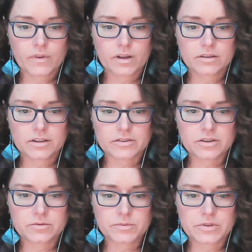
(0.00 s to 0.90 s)
they really
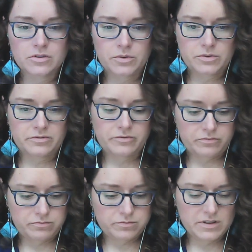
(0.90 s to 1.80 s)
want me to go to
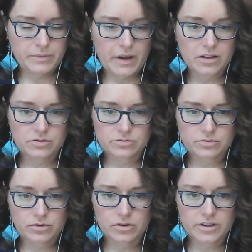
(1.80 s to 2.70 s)
Spain to
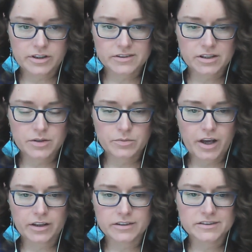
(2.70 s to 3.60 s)
holidays. I keep
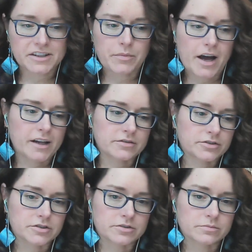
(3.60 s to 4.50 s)
getting the same ad
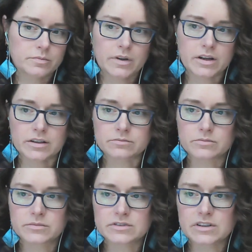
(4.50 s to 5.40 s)
for
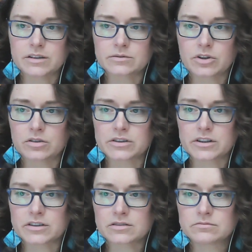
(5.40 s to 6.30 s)
some
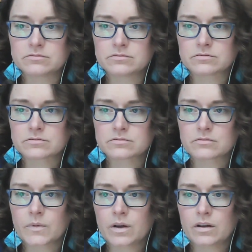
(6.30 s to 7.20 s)
holidays.
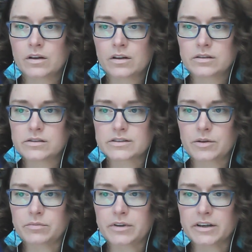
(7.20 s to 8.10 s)
The
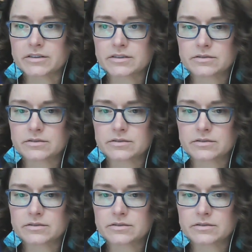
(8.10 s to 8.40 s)
same place.